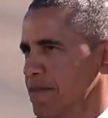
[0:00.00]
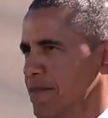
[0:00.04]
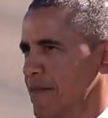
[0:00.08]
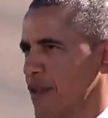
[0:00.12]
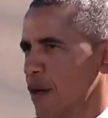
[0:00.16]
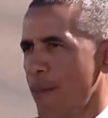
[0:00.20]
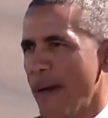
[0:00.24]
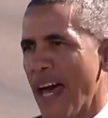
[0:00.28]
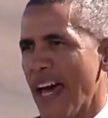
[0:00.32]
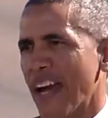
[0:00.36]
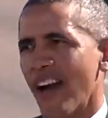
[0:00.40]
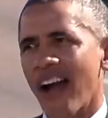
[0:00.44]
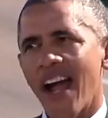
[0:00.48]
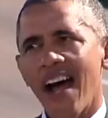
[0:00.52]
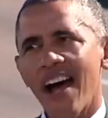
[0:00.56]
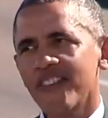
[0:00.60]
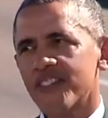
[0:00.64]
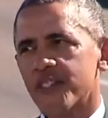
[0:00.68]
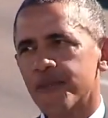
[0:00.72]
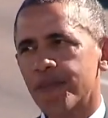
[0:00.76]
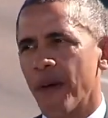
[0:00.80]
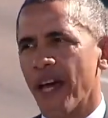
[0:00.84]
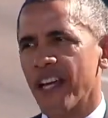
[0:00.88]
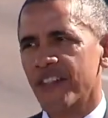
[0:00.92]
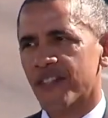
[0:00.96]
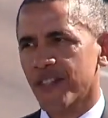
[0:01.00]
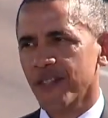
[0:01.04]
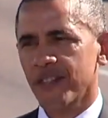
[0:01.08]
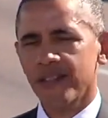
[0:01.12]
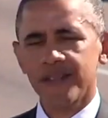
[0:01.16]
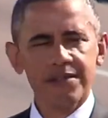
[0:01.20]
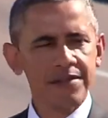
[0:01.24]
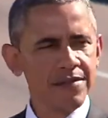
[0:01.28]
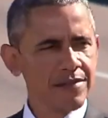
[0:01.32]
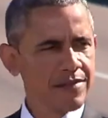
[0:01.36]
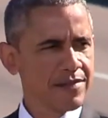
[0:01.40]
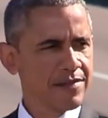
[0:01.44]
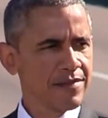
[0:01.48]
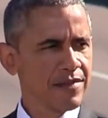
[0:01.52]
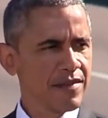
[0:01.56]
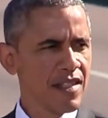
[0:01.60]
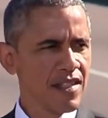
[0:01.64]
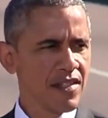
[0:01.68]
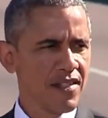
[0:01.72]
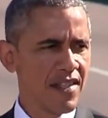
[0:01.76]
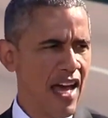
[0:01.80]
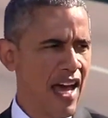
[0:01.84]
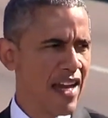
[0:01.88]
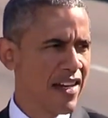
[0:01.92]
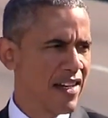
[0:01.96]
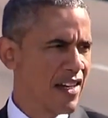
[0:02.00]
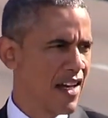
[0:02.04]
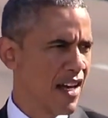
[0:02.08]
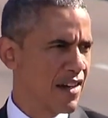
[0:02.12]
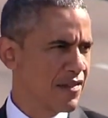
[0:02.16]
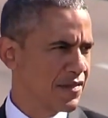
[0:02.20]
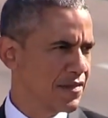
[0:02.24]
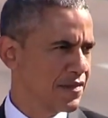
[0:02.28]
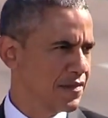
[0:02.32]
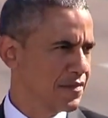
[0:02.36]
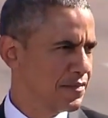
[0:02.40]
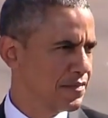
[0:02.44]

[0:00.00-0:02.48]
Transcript: no matter how special, is not enough.